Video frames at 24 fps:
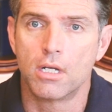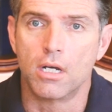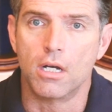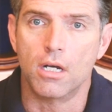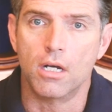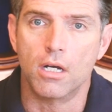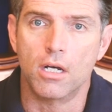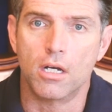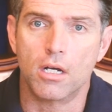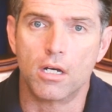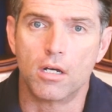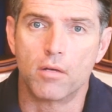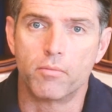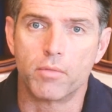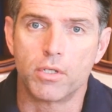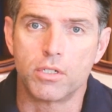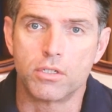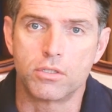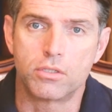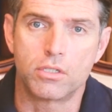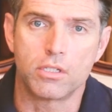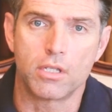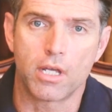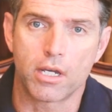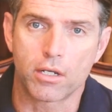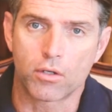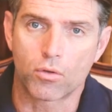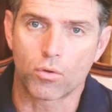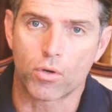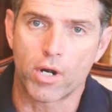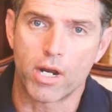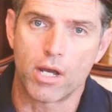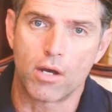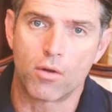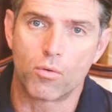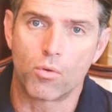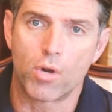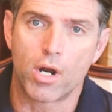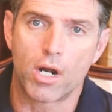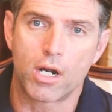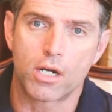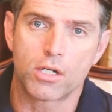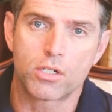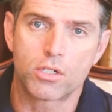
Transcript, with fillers: um, and you see that ground wire,